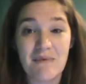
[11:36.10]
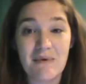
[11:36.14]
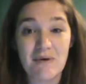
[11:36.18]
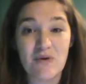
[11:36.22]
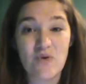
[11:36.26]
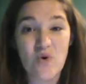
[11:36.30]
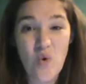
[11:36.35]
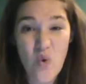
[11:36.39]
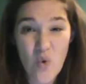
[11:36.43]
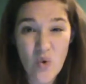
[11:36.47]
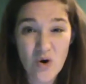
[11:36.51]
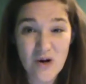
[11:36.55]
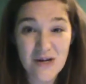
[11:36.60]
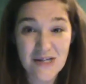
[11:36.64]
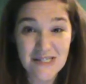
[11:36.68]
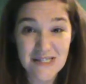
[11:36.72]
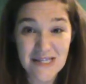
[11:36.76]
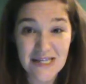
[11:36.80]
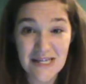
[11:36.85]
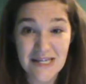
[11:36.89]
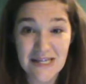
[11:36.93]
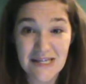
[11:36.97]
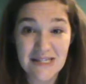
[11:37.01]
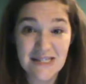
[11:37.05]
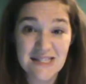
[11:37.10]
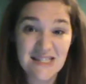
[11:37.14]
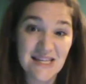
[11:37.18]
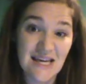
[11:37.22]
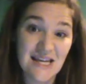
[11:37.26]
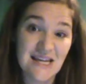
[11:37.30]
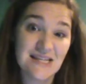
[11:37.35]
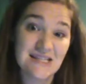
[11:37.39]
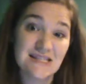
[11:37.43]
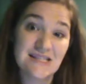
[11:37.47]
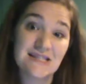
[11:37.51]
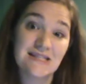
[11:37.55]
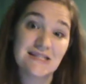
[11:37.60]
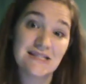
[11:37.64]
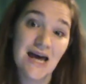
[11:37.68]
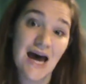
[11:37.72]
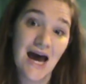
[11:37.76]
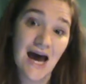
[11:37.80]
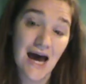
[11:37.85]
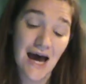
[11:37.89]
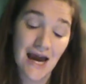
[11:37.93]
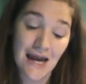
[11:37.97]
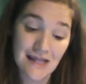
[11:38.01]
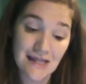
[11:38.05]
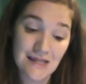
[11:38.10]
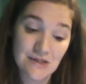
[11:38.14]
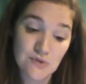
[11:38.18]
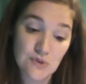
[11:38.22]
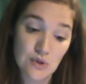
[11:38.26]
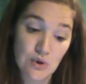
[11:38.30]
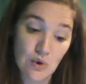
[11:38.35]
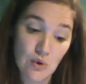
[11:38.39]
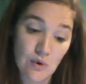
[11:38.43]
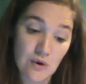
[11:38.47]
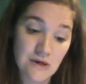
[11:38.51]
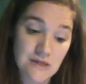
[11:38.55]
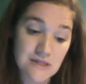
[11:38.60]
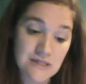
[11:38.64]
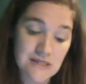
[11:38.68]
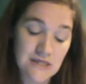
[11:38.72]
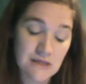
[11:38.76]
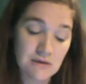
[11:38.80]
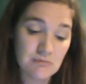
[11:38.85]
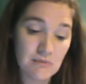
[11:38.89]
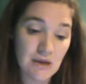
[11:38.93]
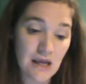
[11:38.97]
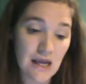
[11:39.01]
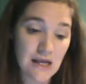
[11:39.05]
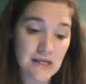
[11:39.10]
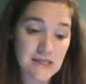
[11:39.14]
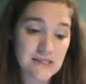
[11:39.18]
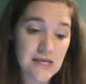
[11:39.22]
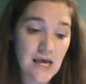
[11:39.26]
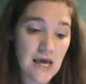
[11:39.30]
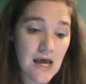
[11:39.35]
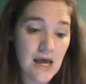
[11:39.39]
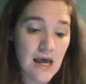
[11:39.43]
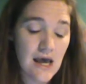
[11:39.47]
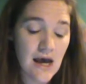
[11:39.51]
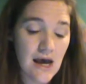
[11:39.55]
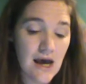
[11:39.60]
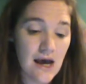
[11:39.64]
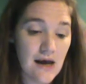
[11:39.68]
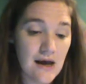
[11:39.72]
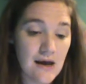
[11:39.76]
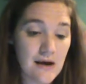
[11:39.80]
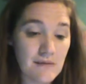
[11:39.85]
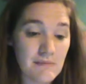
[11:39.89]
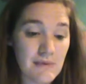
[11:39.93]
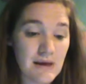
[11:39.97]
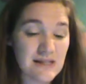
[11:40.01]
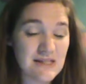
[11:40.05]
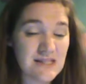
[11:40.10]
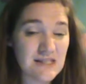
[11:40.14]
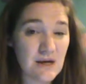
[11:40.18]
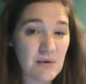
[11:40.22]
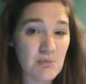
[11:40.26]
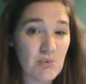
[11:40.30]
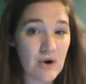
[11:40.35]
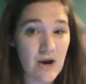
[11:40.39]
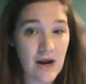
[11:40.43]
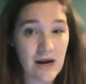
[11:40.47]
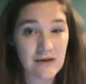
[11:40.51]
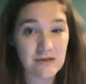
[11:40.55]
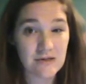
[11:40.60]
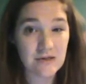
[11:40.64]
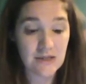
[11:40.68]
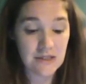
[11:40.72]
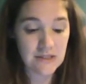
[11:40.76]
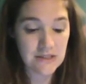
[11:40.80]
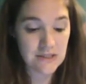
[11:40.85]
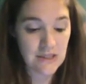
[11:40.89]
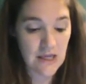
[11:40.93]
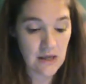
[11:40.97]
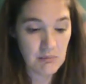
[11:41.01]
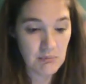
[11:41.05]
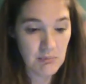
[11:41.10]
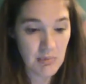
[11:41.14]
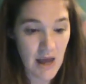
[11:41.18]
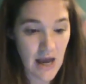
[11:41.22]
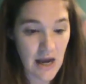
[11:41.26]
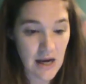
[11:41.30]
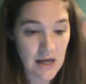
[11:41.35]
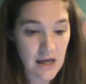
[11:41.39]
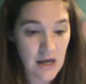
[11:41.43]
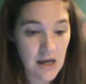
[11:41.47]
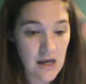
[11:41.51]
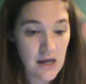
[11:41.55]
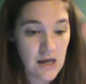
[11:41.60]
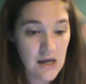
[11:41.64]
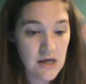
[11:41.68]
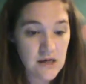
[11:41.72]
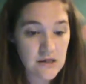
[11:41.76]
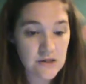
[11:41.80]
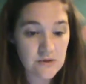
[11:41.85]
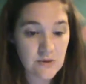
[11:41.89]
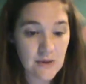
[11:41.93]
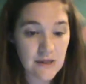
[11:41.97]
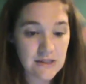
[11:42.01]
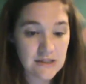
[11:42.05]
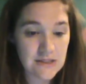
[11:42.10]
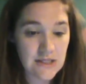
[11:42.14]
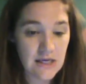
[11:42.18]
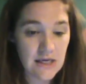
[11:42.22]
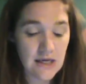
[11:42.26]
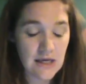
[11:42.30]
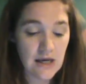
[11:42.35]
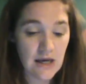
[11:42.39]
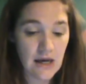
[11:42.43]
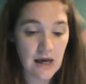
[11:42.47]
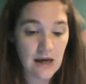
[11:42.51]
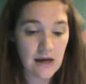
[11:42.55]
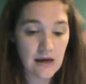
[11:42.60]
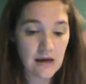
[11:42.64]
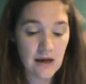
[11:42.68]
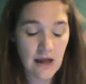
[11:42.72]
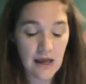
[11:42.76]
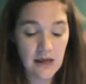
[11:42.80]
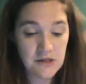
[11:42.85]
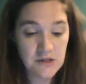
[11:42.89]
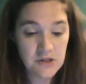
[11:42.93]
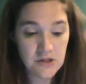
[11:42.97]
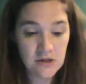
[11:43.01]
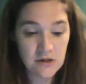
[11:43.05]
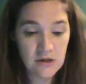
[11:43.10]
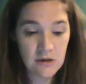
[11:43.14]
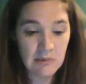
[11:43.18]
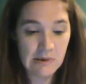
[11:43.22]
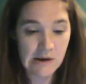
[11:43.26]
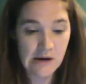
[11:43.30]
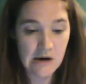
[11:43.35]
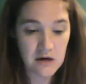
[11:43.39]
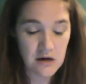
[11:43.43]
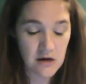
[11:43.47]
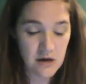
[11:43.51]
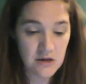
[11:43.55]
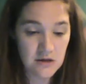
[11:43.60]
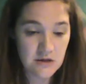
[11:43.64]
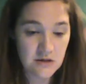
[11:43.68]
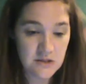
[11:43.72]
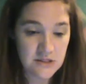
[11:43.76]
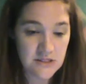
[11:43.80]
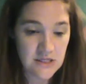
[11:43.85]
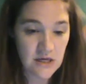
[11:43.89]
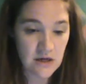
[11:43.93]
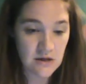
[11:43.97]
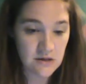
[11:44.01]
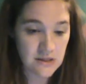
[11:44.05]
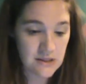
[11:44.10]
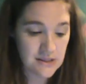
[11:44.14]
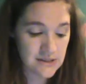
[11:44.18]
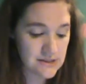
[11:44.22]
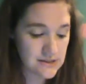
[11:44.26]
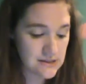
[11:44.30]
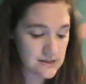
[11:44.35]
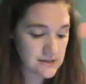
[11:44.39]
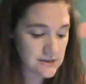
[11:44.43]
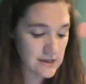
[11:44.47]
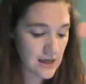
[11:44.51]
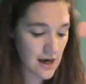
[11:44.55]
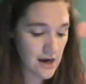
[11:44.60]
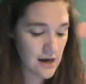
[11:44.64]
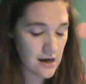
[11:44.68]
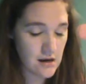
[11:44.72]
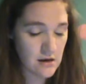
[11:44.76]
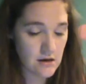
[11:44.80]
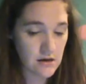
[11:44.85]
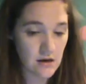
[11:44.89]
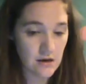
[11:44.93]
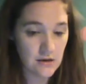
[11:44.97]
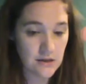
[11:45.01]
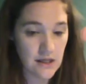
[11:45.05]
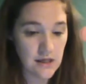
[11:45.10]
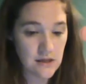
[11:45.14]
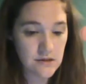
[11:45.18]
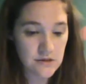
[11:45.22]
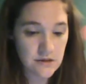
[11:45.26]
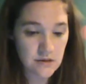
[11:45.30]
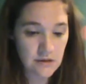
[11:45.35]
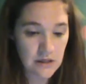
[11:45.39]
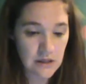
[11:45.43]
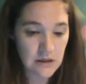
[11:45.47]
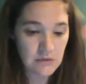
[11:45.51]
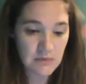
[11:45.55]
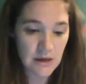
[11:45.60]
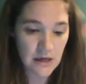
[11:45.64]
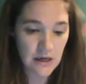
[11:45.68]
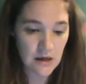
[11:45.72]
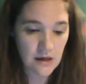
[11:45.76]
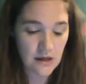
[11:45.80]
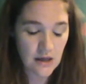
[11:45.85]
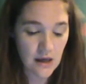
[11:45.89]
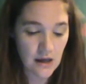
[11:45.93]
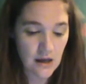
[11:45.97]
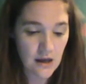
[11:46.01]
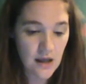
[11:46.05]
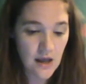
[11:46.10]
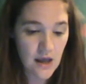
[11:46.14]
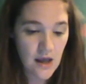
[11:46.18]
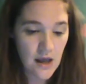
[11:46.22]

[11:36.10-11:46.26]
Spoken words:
quarantined, set aside. That's what quarantine means. And some were actually sent back. So as they entered America, you see on this slide here called Entering America,